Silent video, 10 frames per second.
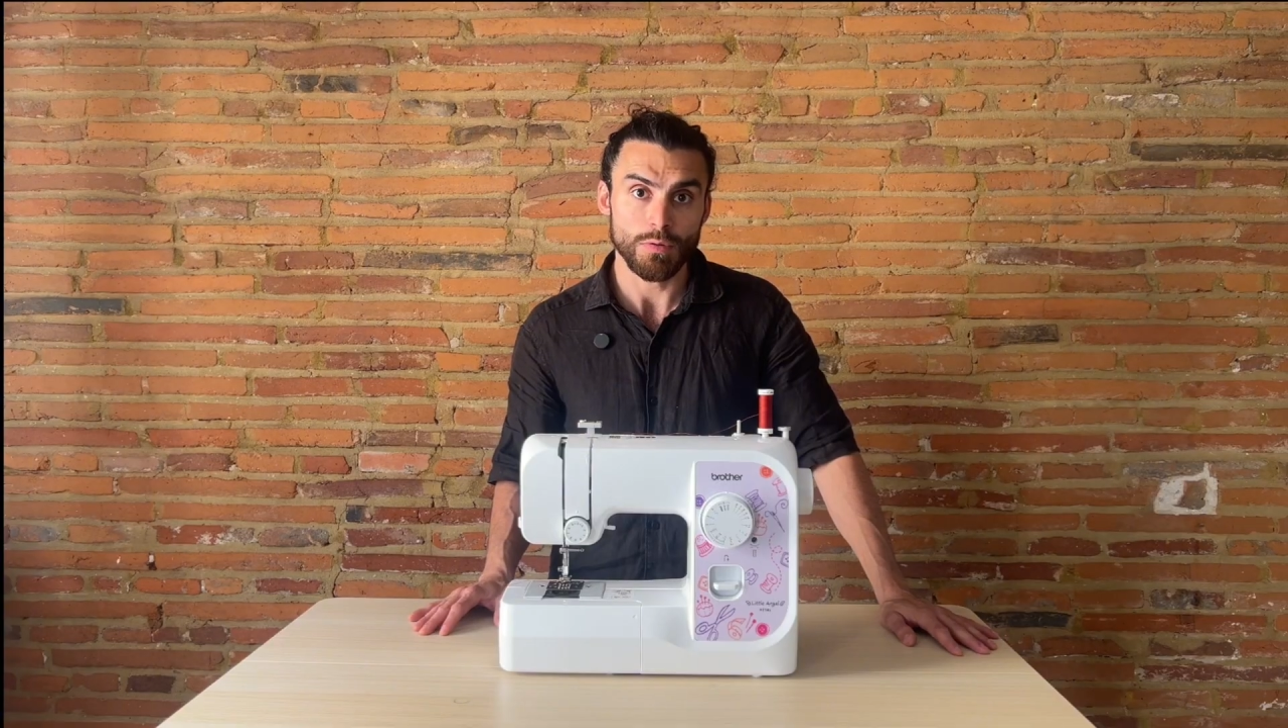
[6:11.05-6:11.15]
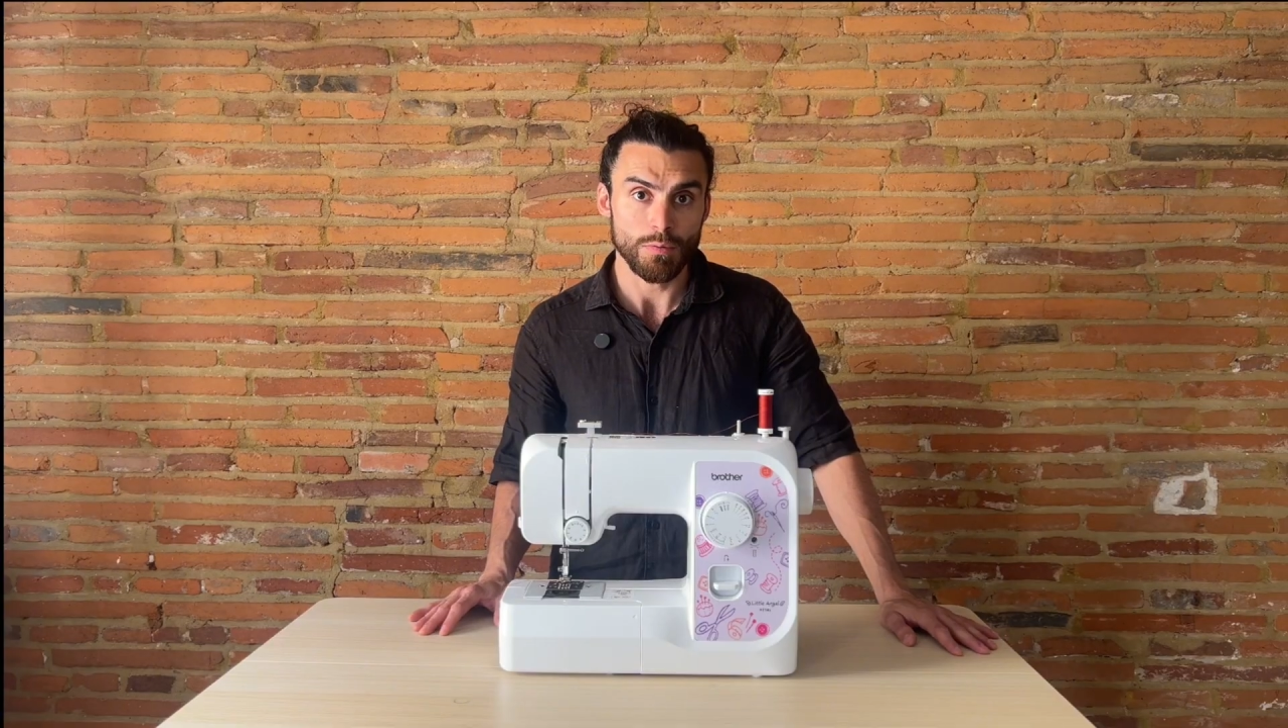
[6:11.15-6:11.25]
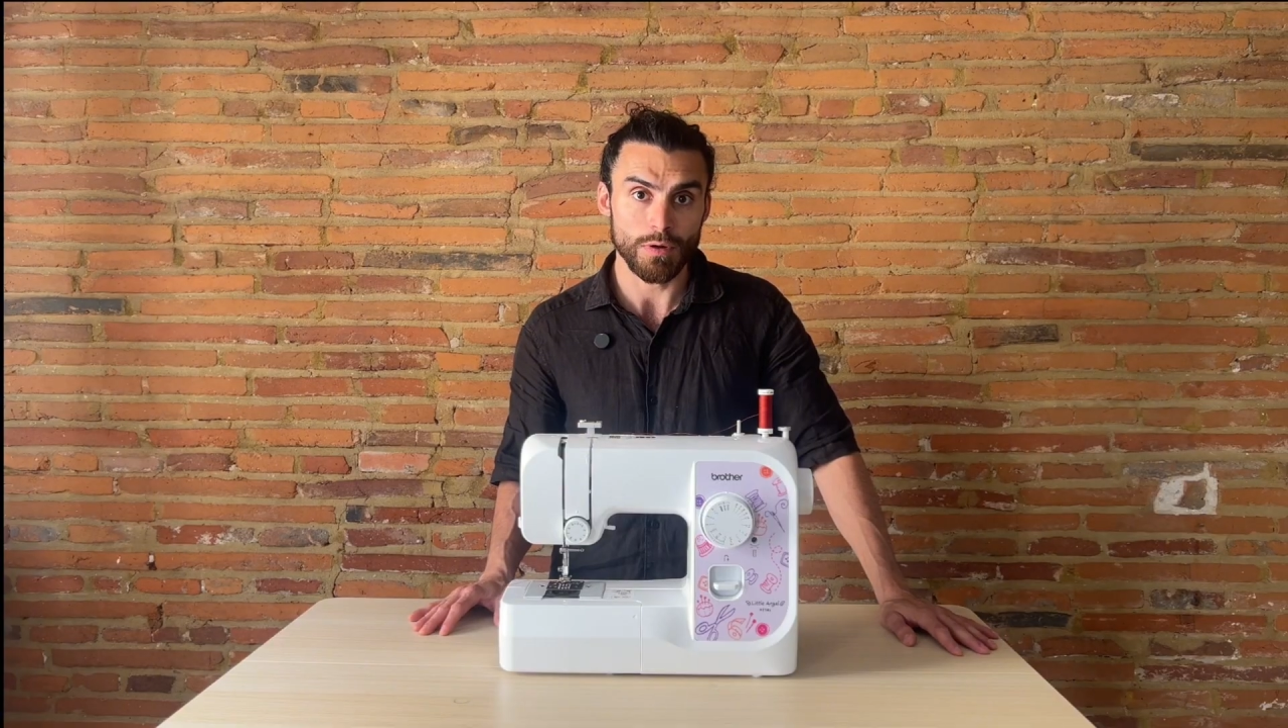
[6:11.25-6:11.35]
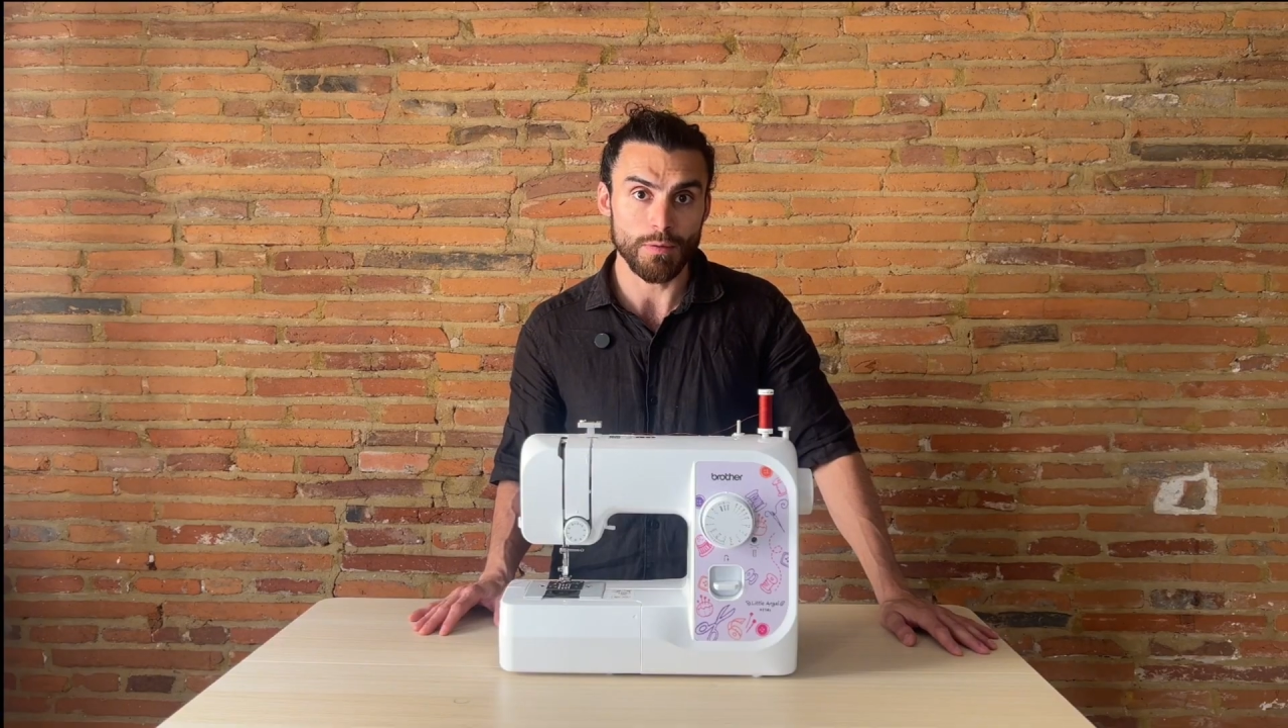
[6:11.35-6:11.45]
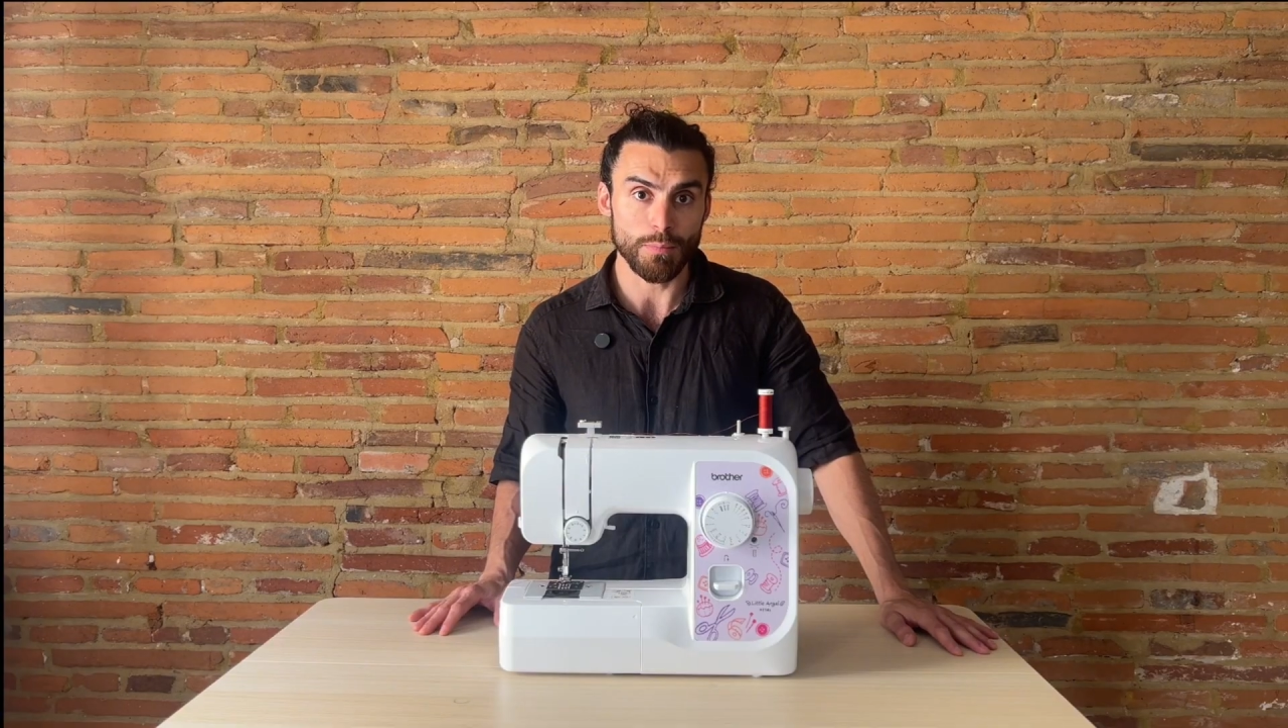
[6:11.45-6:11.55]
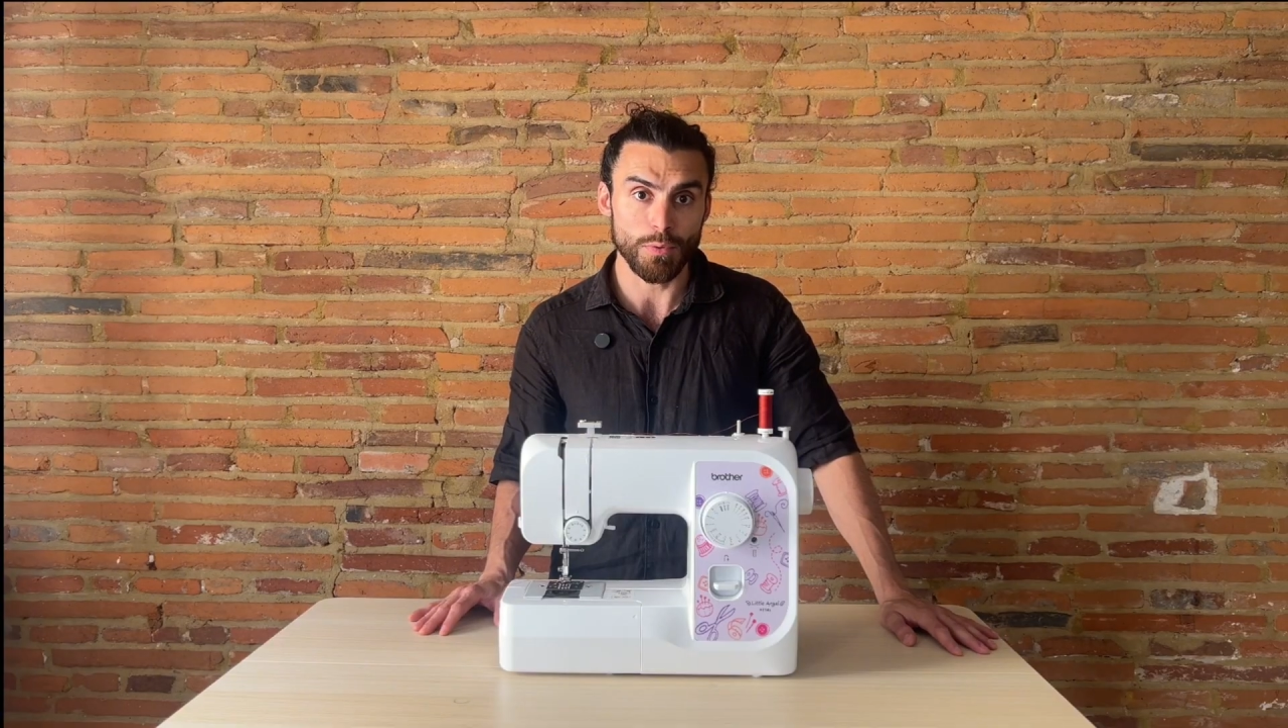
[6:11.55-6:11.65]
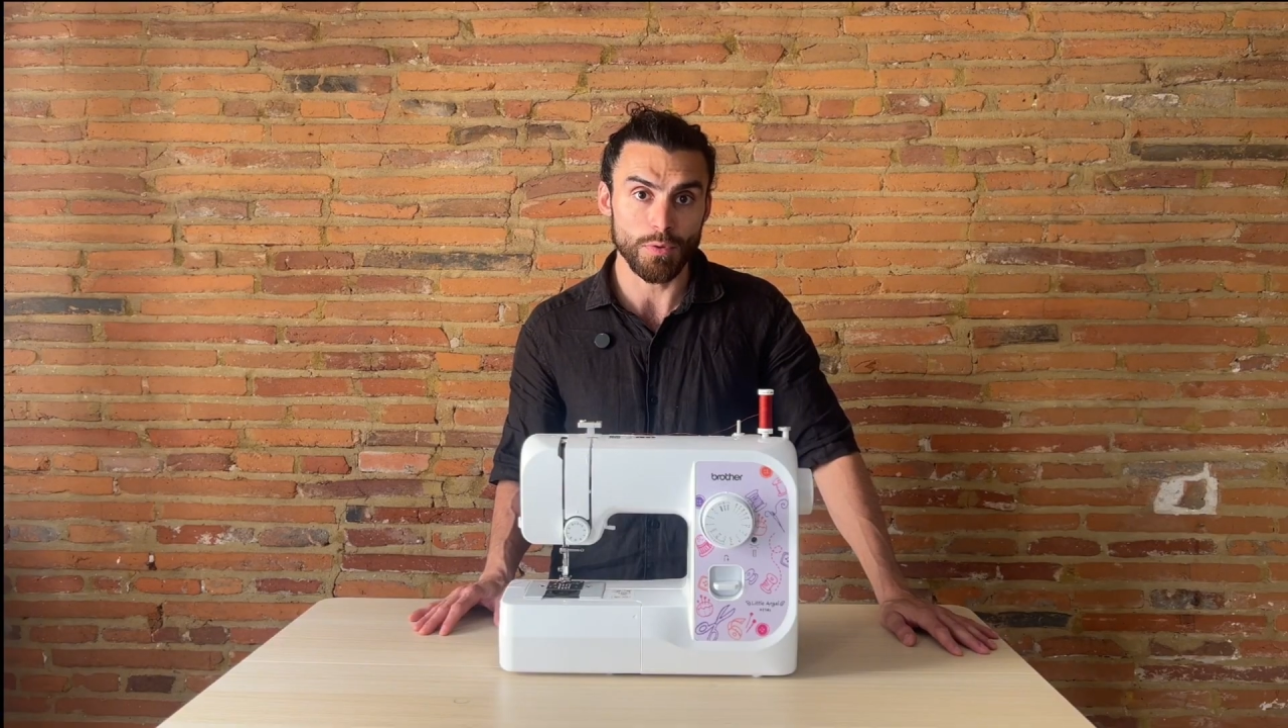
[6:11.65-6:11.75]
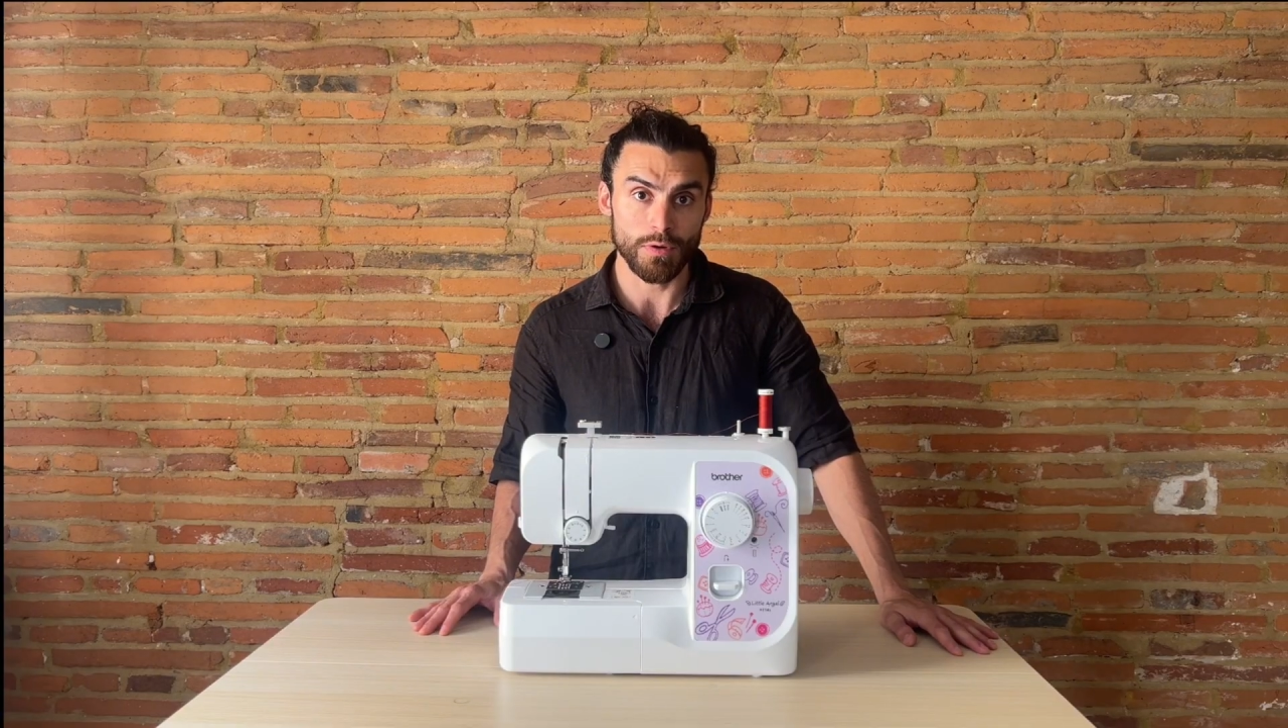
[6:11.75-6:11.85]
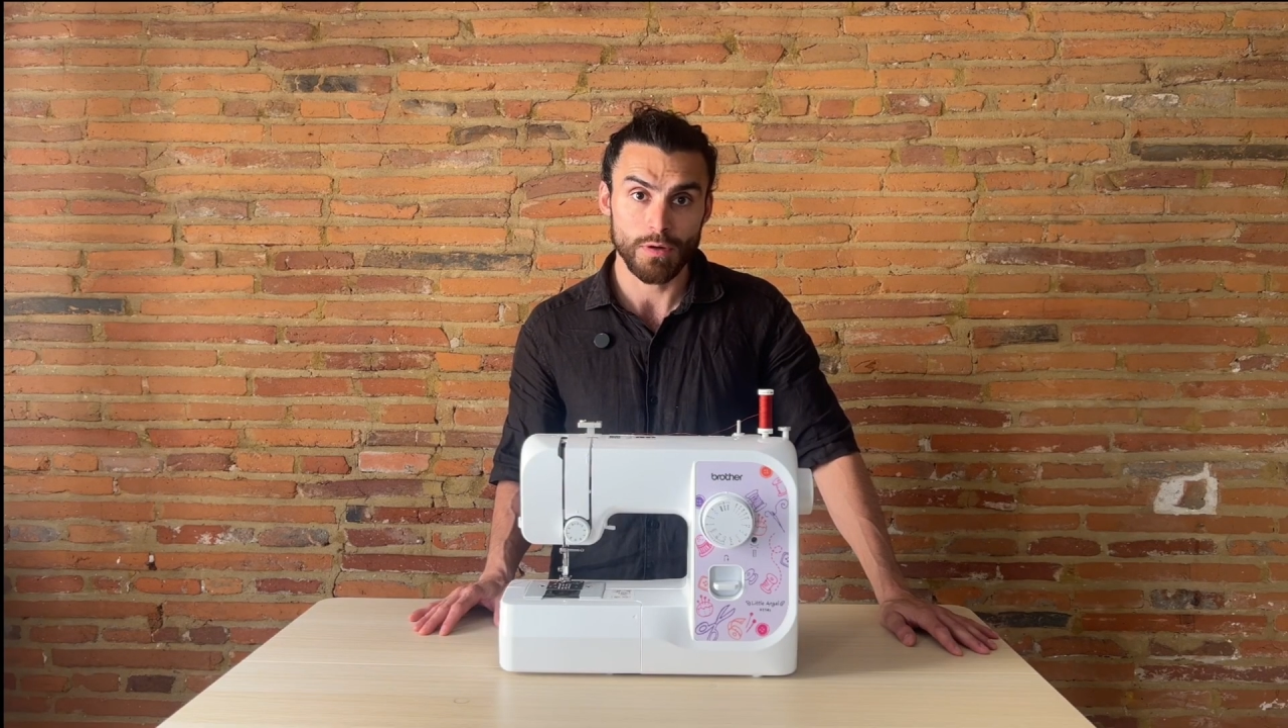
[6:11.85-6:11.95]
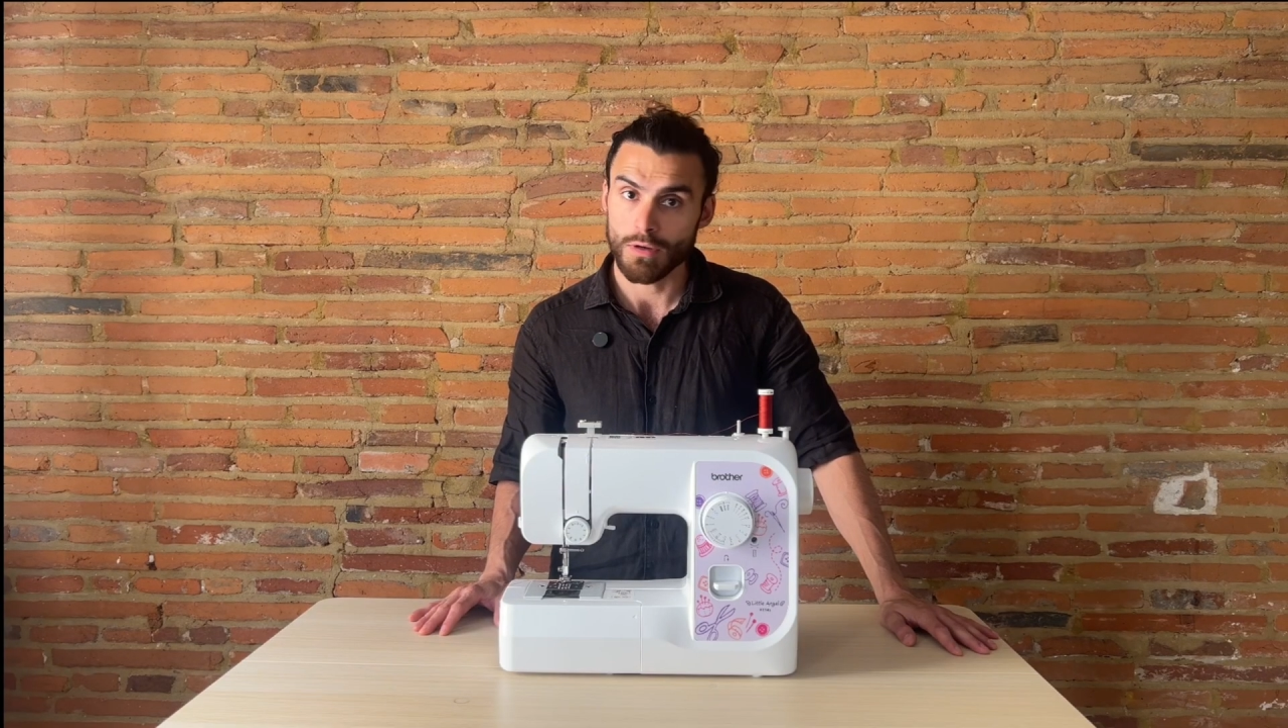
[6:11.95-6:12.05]
when I'm
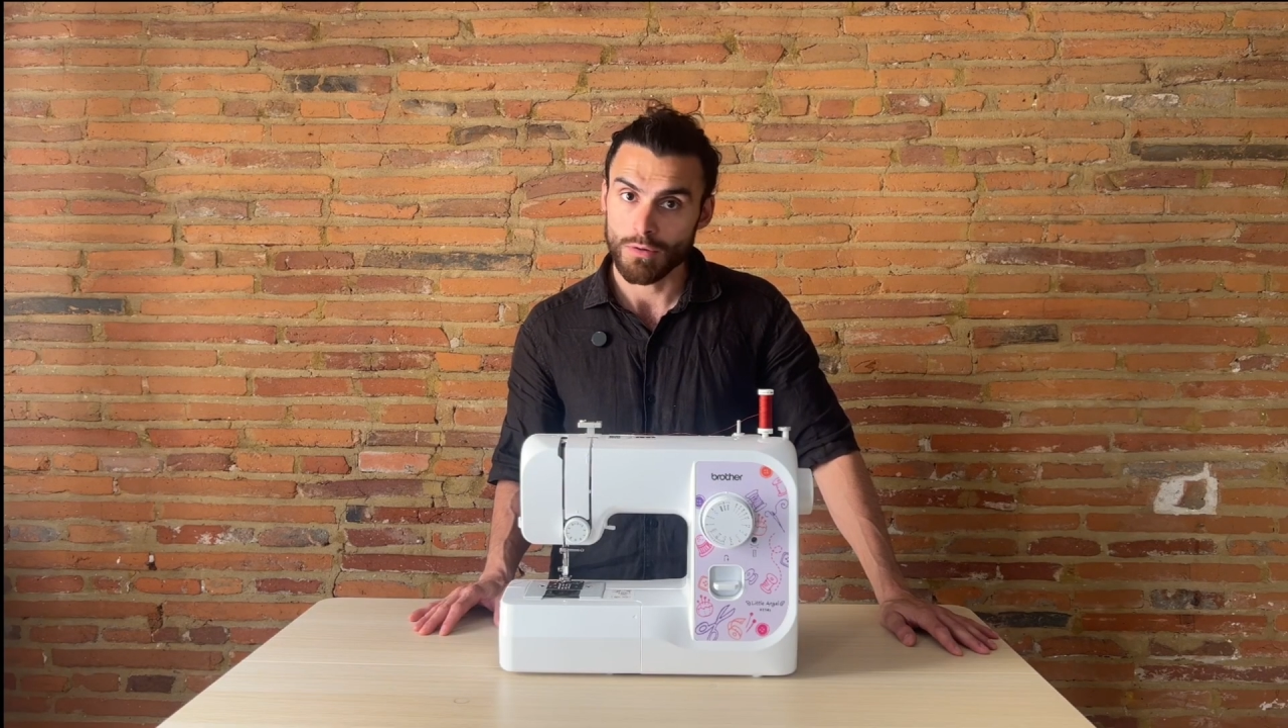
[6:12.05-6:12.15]
bored,